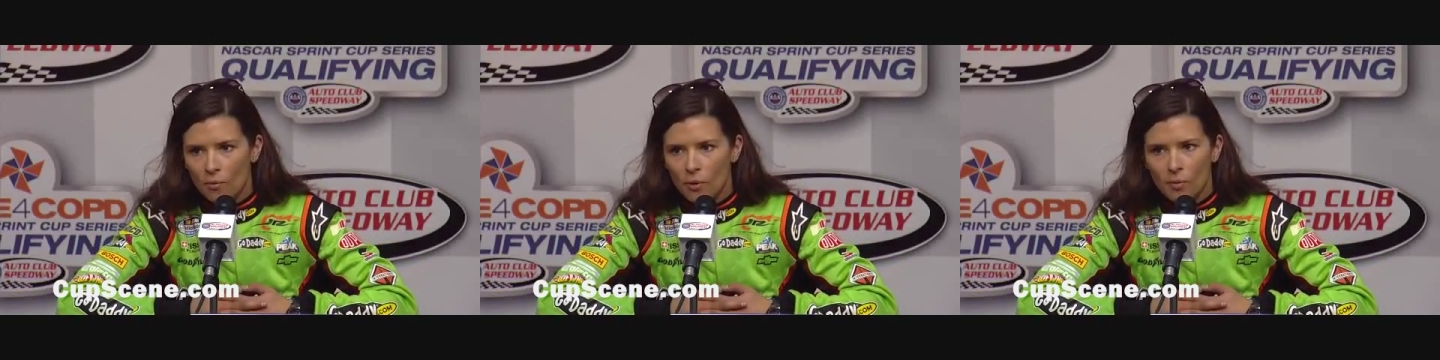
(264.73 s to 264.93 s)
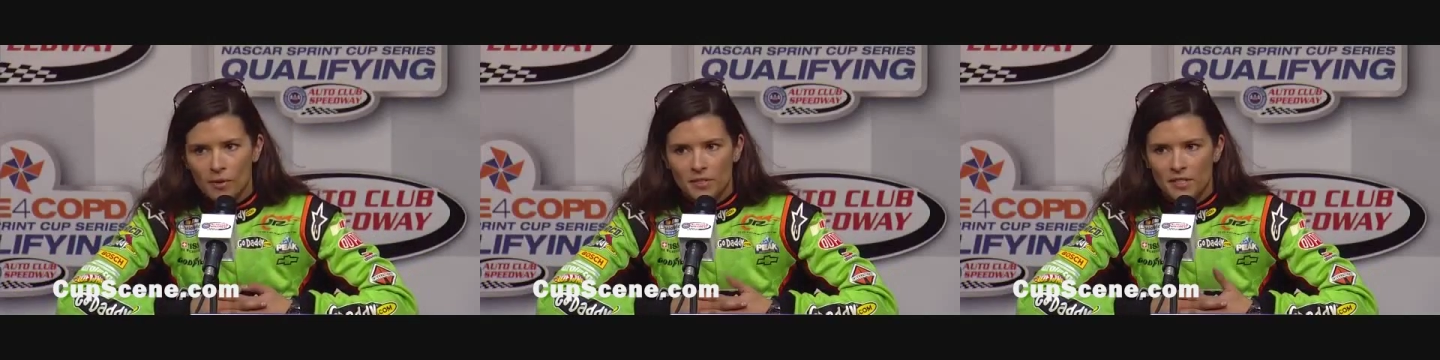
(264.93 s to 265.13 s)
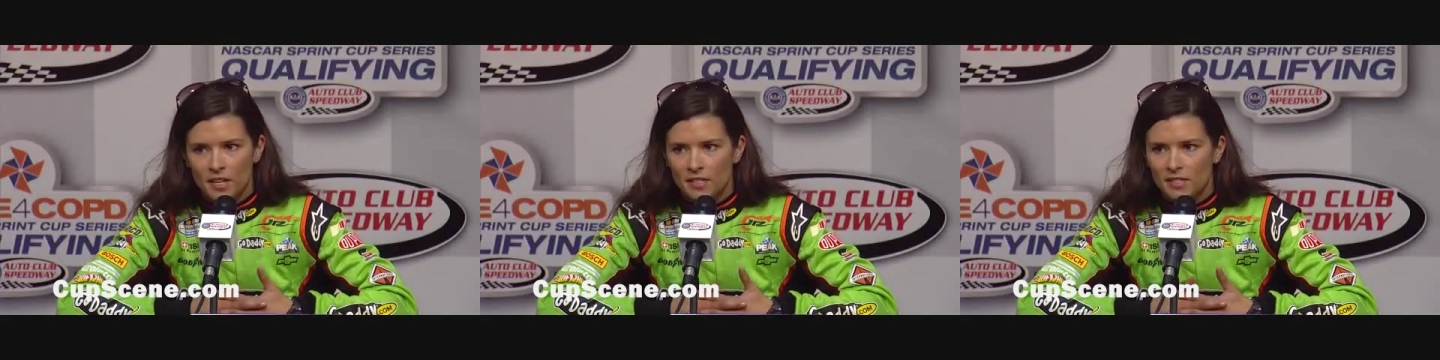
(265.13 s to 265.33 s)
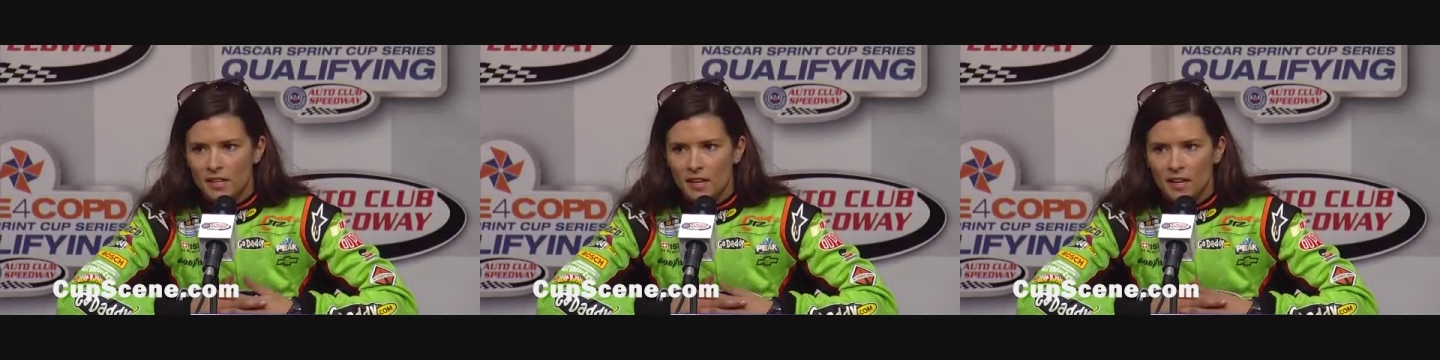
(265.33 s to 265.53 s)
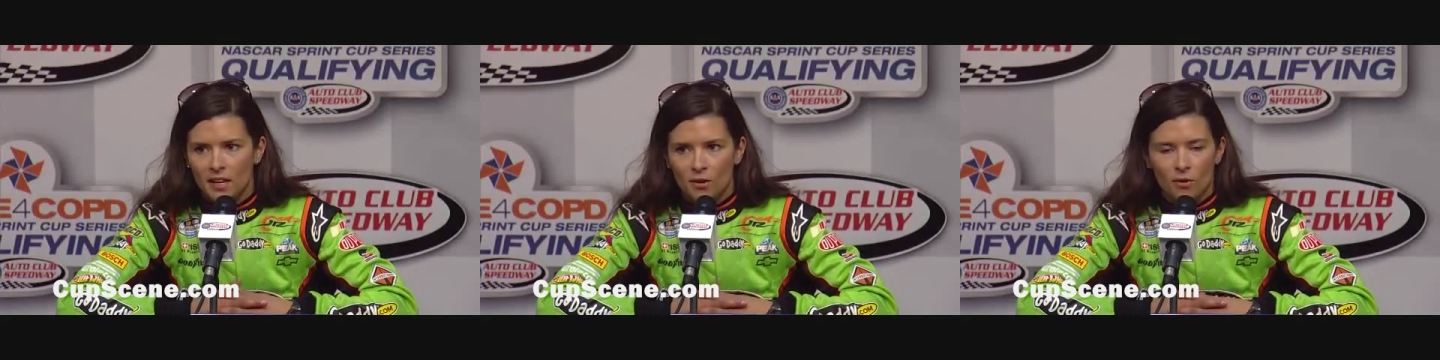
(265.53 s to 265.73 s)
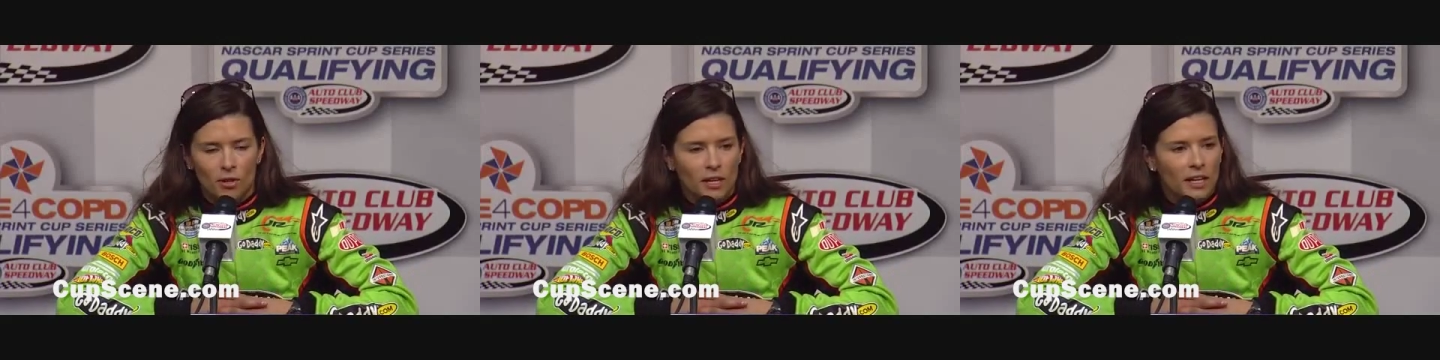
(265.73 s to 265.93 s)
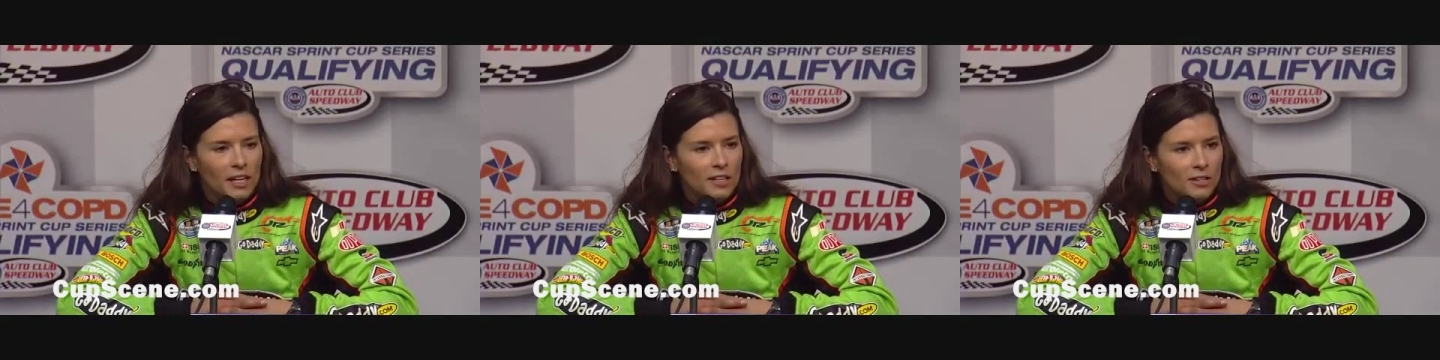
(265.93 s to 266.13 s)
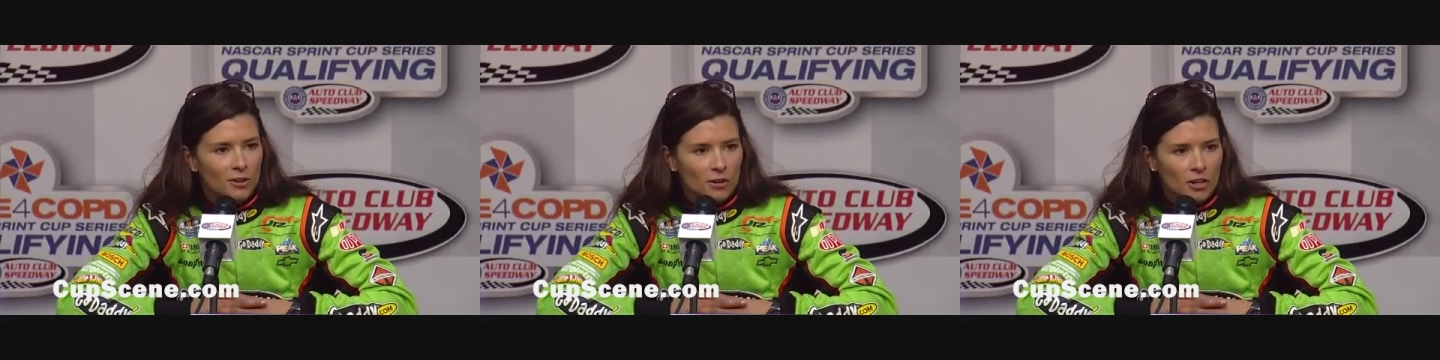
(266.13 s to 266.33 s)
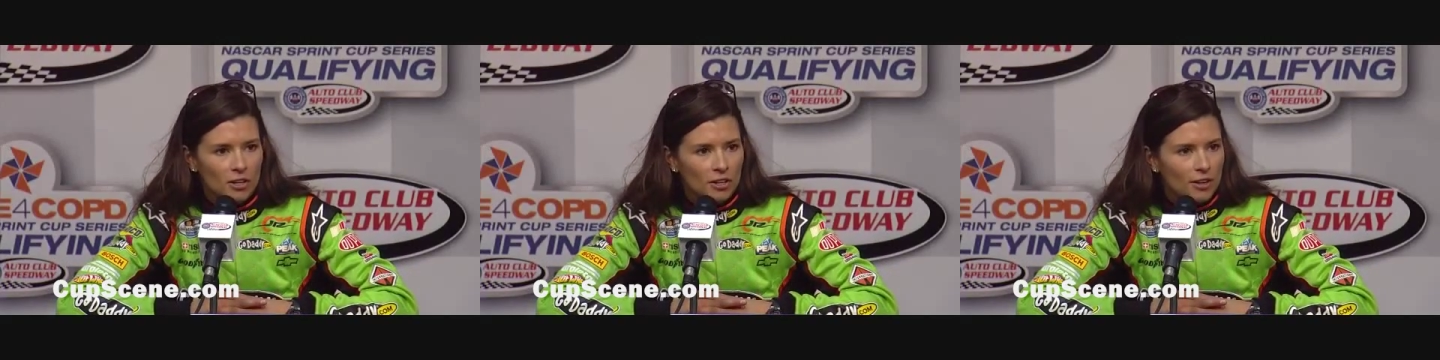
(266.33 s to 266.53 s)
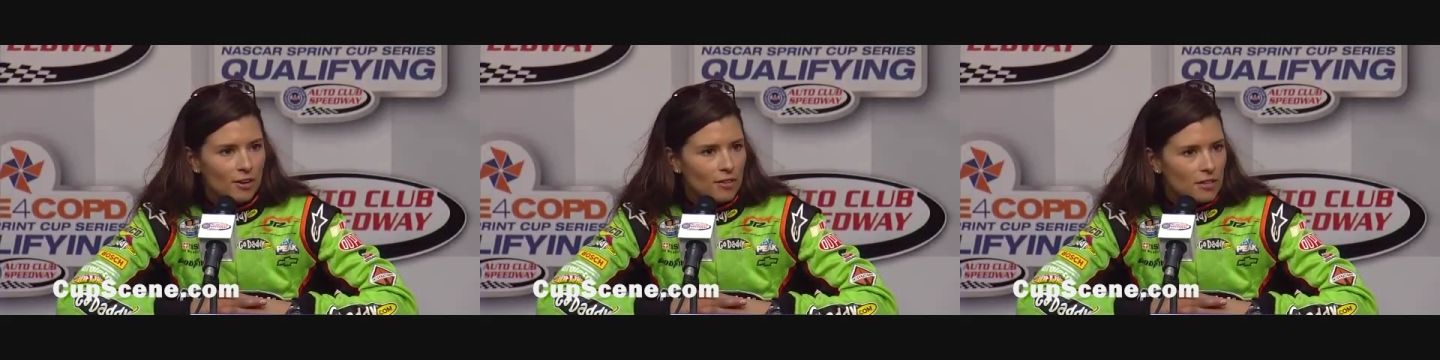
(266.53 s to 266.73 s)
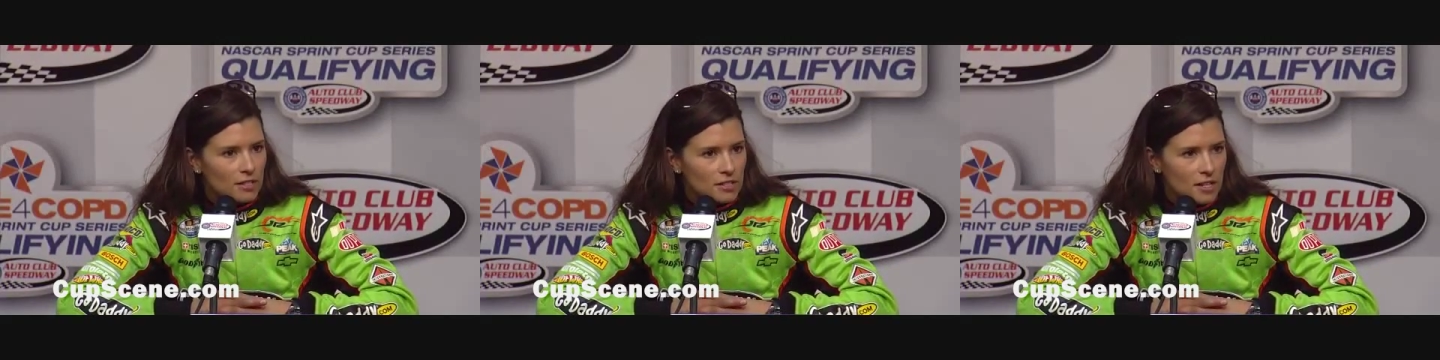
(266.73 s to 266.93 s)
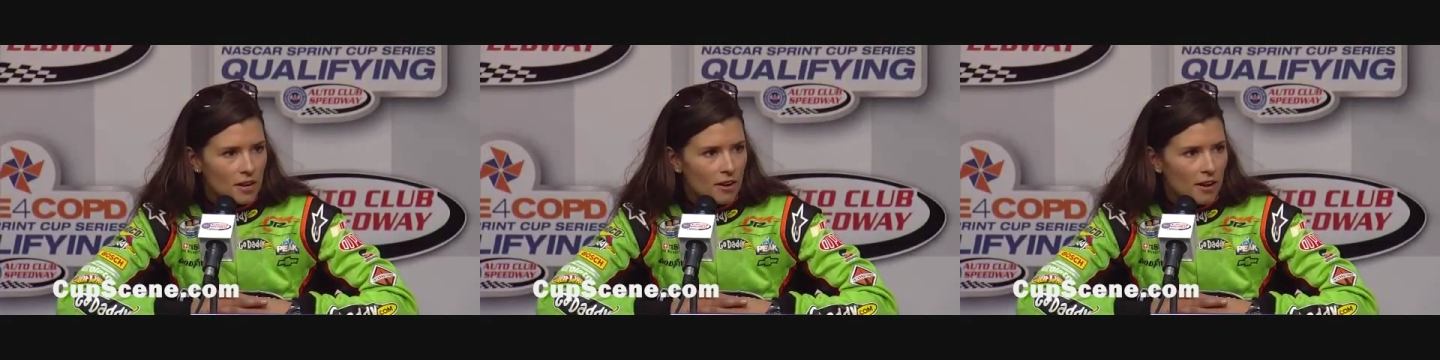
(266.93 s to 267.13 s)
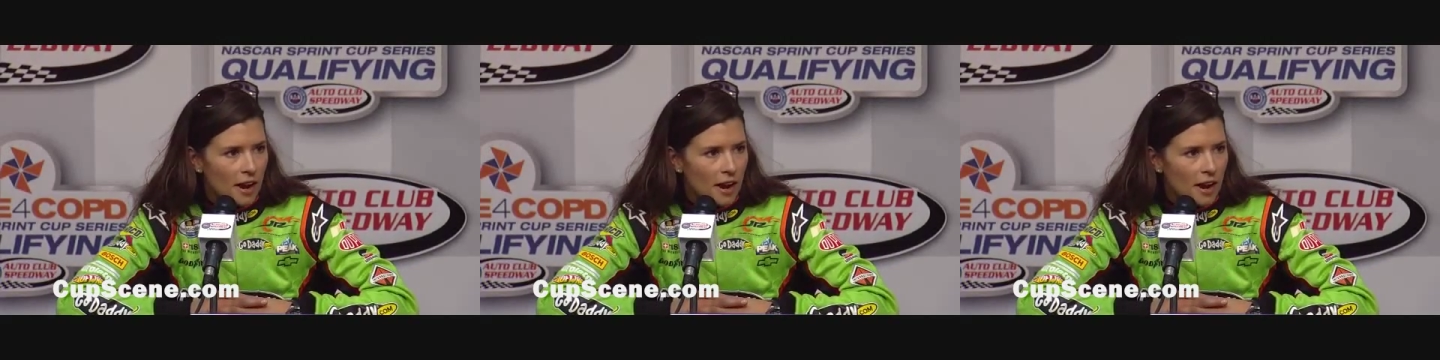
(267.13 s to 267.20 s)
we went testing in Orlando earlier this year,